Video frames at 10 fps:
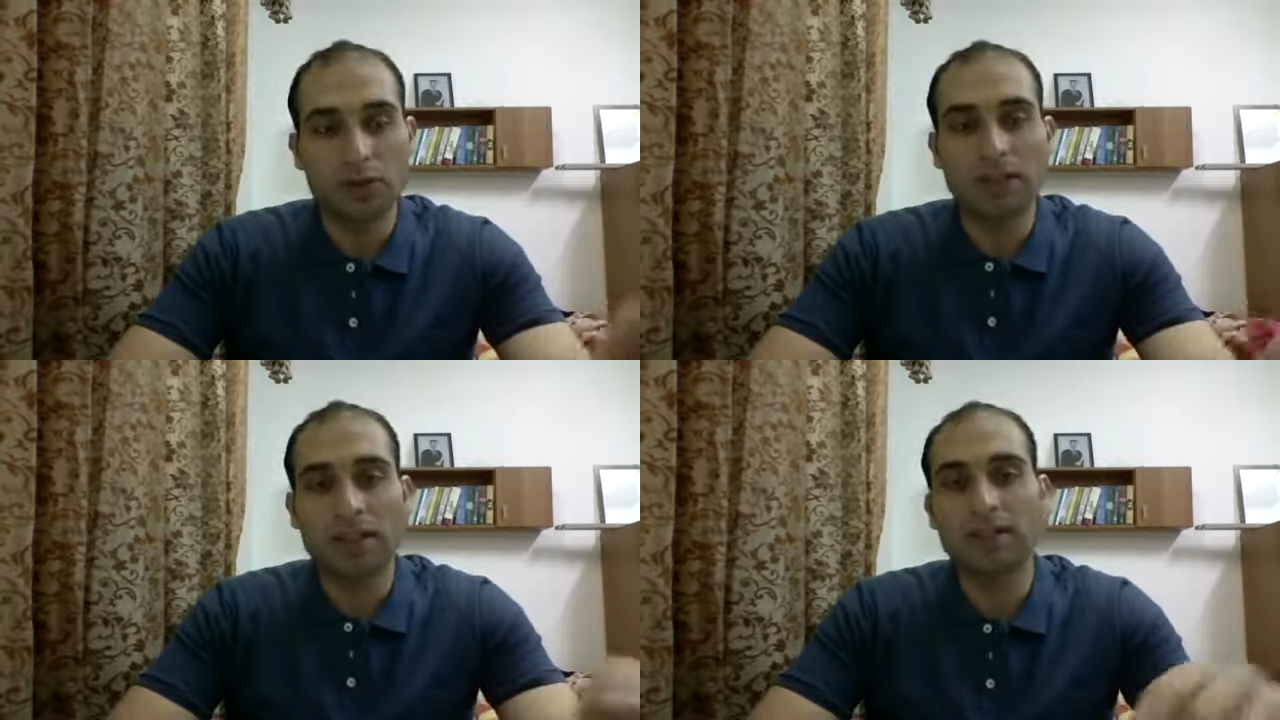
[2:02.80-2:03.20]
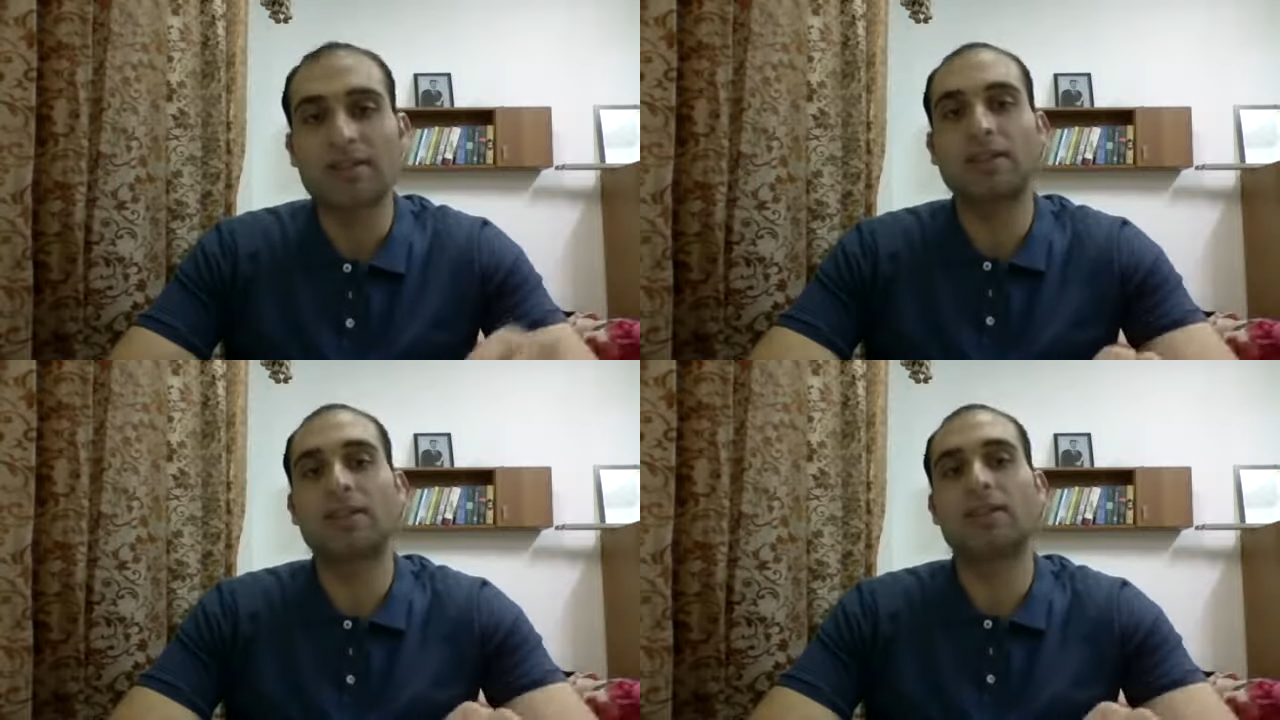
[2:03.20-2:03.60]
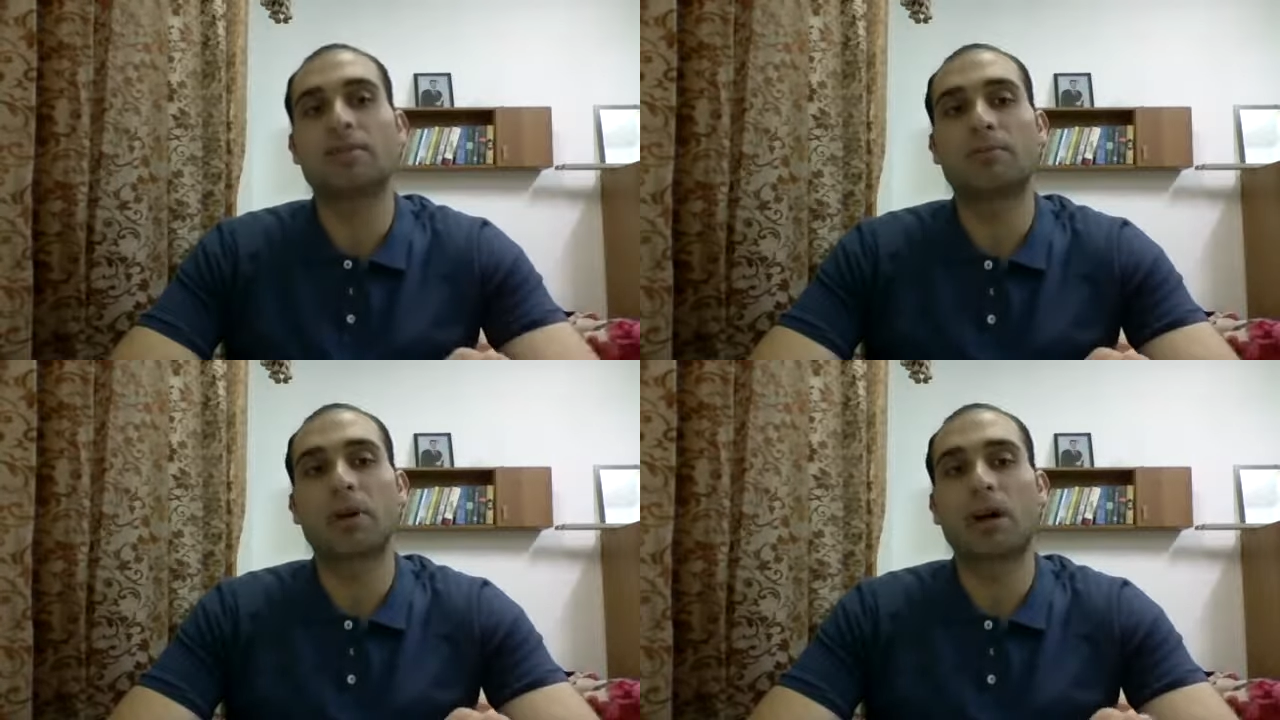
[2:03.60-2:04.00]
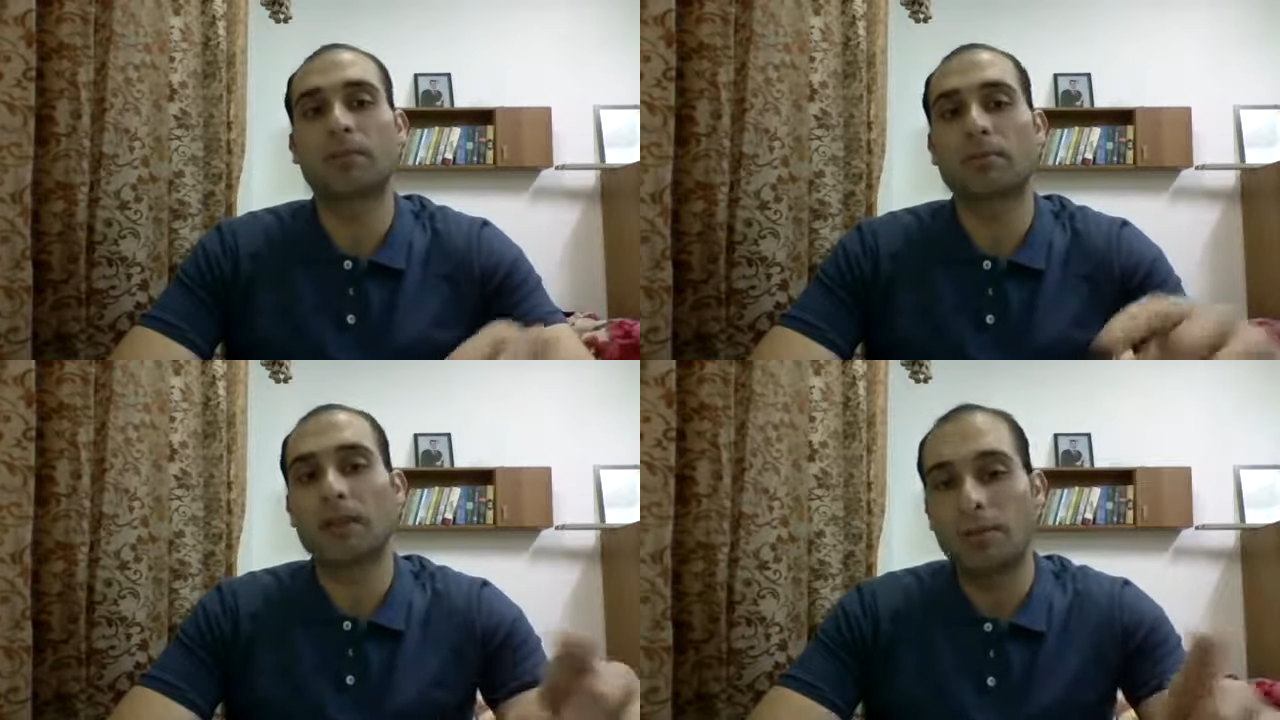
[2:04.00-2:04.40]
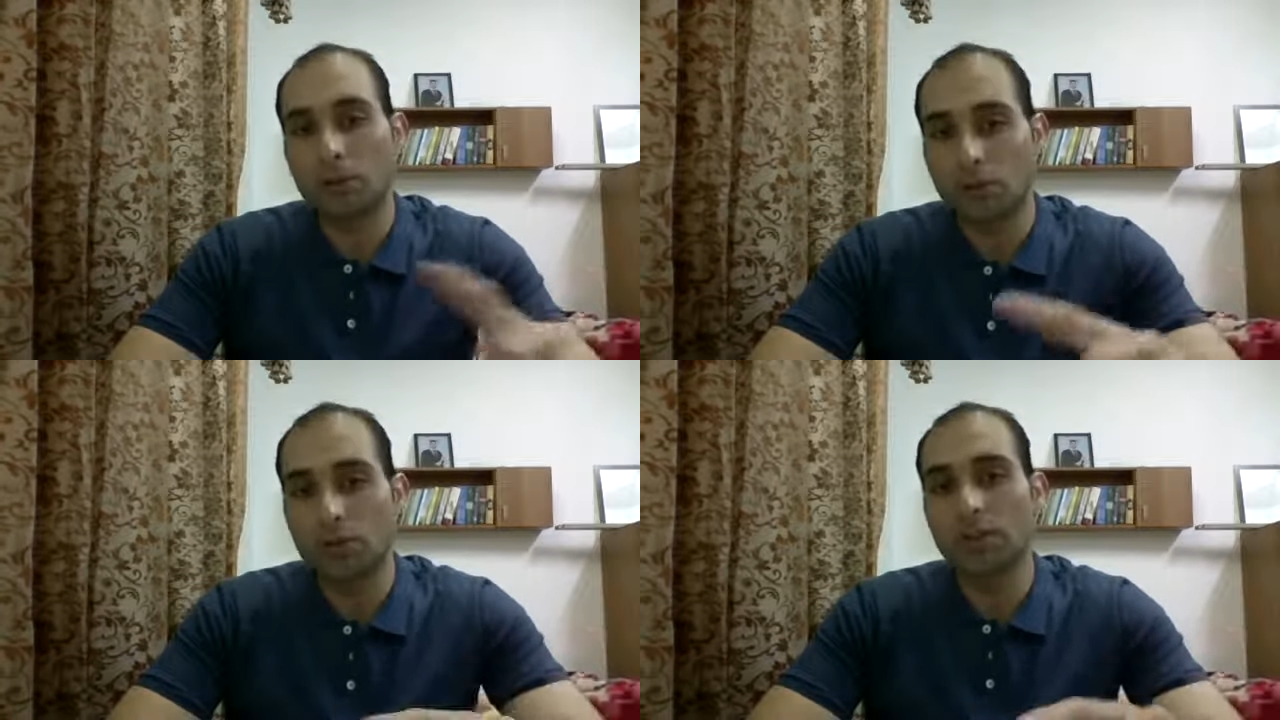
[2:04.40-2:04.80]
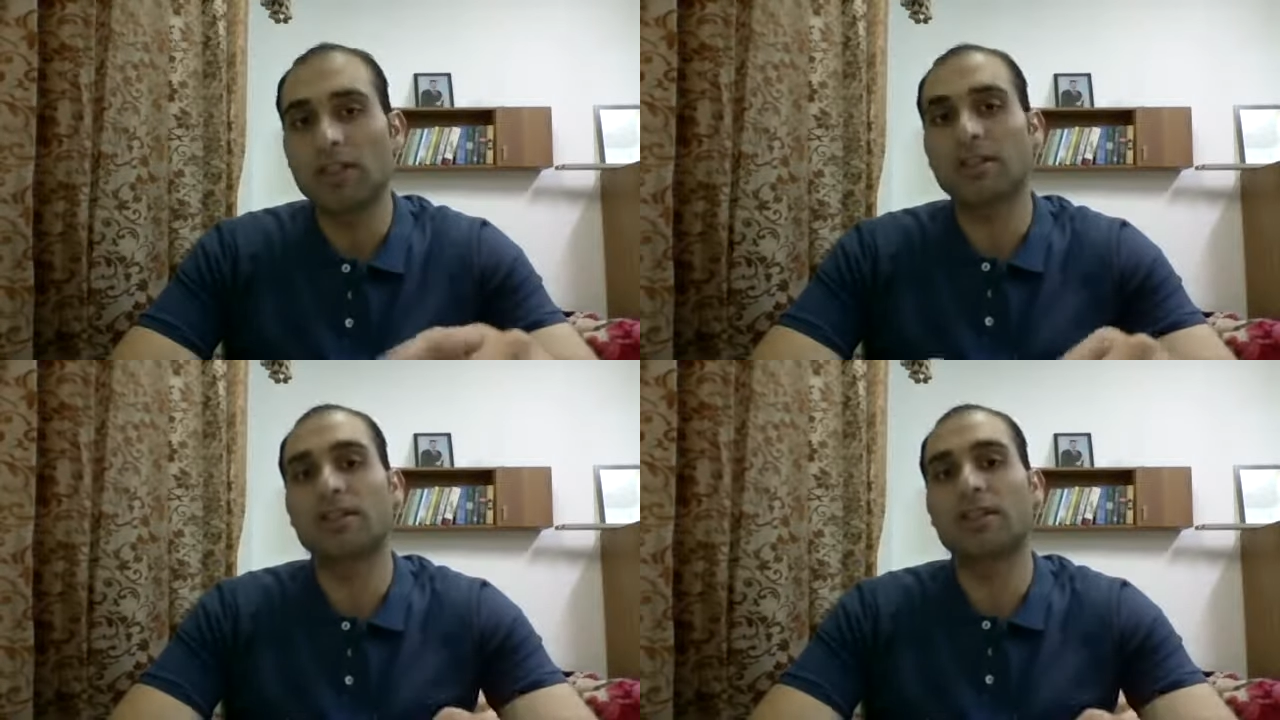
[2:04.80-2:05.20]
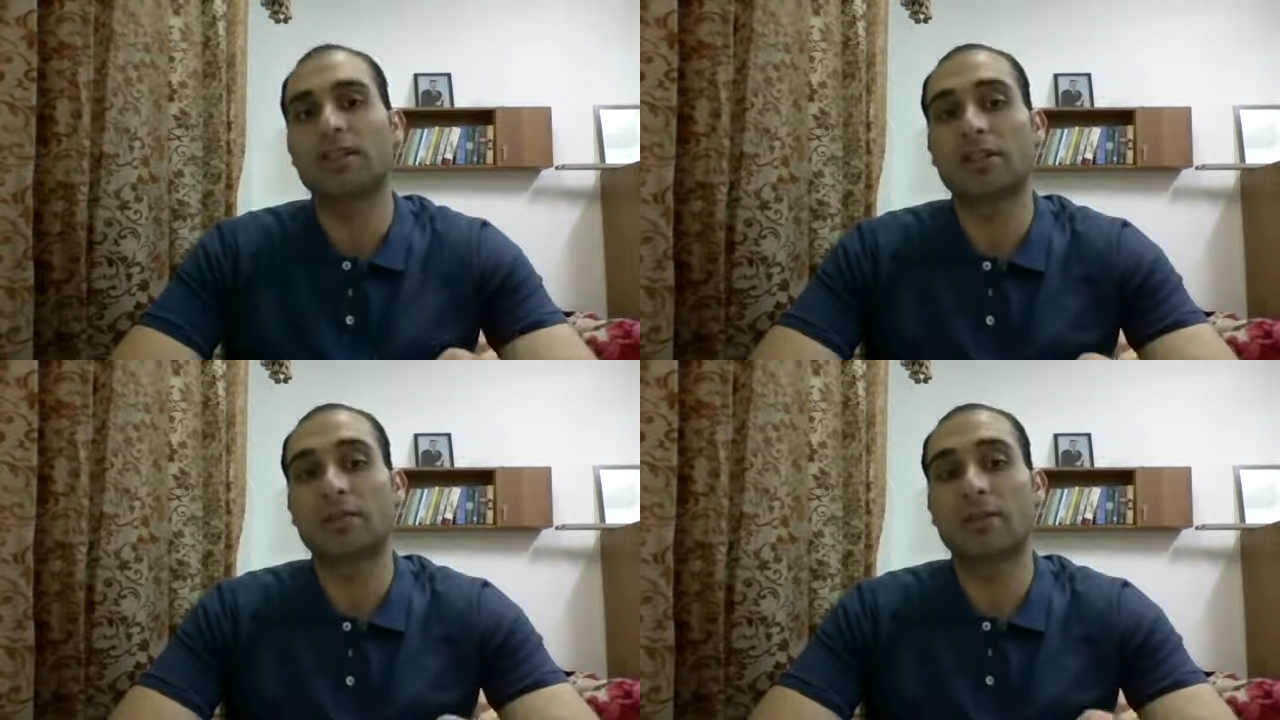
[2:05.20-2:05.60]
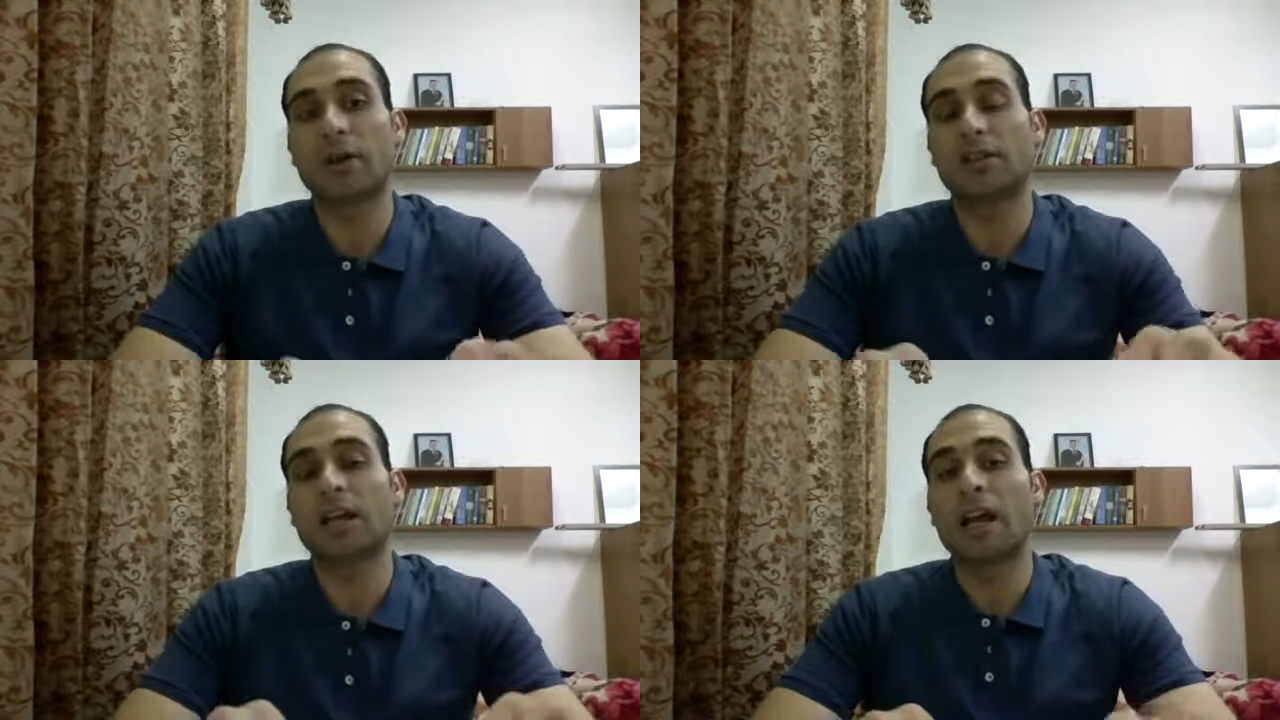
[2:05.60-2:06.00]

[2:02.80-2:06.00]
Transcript: did not see this part, maybe you could not see this part.